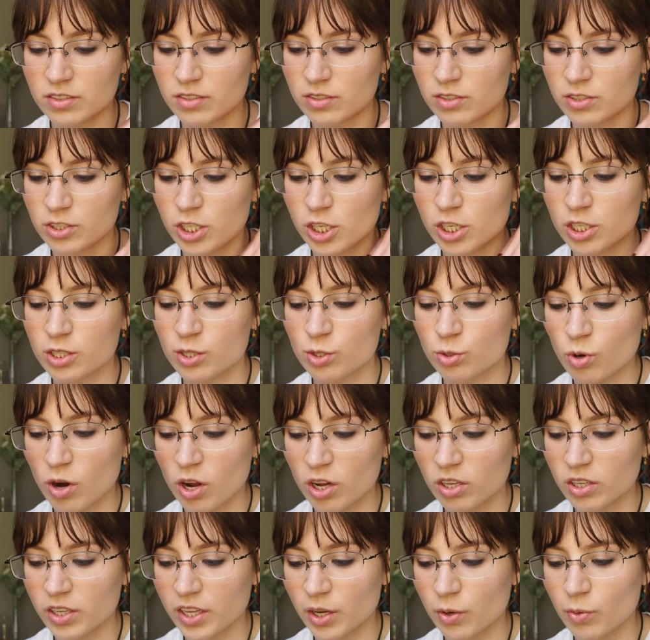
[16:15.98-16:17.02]
she's
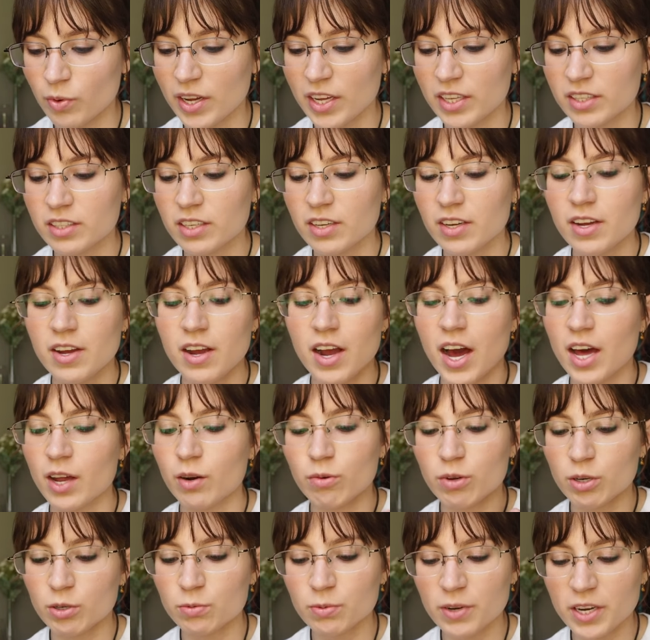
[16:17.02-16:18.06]
struggling with. I don't
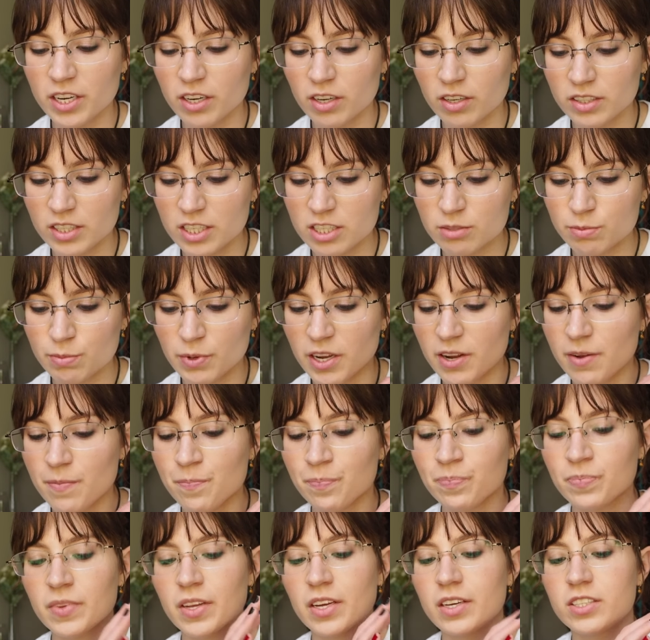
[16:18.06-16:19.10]
want to read all this, but
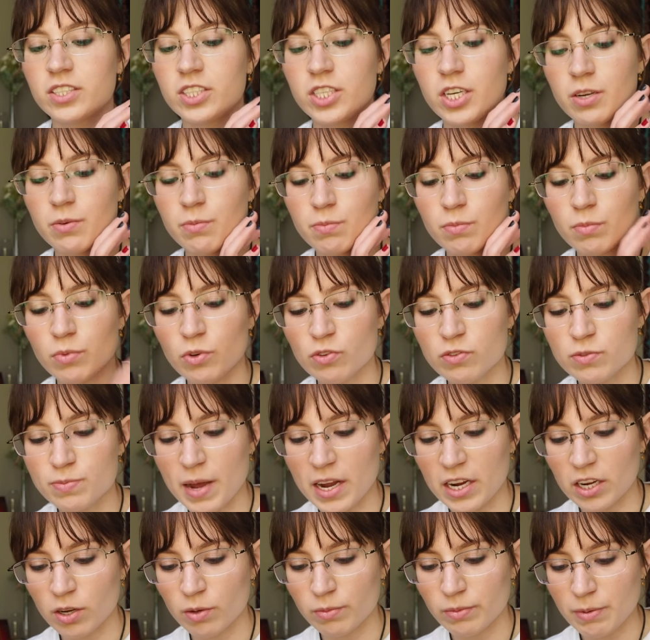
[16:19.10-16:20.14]
she moves
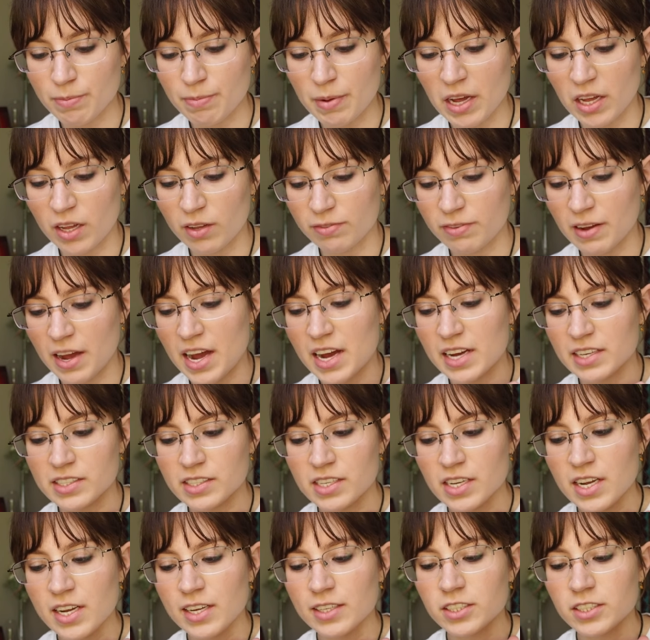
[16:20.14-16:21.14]
back home to Belfast.